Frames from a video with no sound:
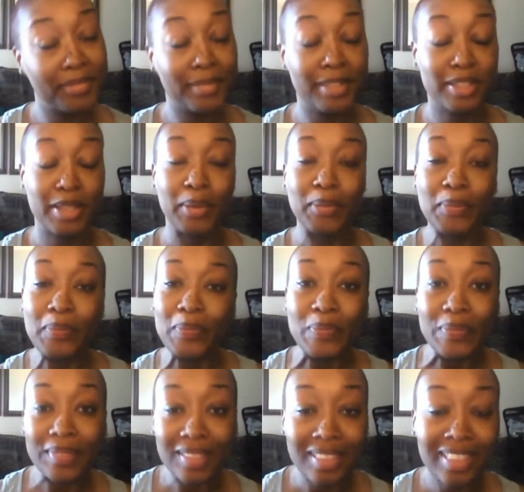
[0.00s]
So,
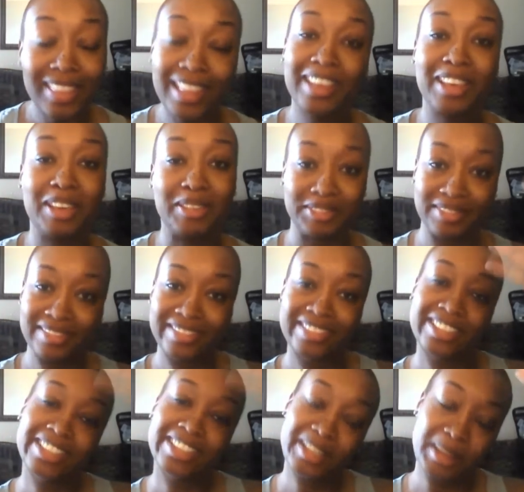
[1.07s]
thank you.
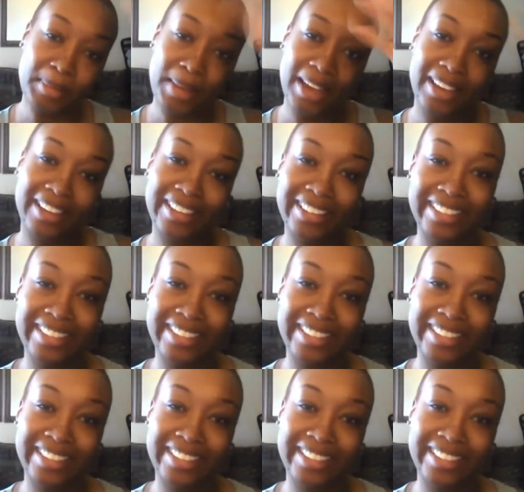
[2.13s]
Bye.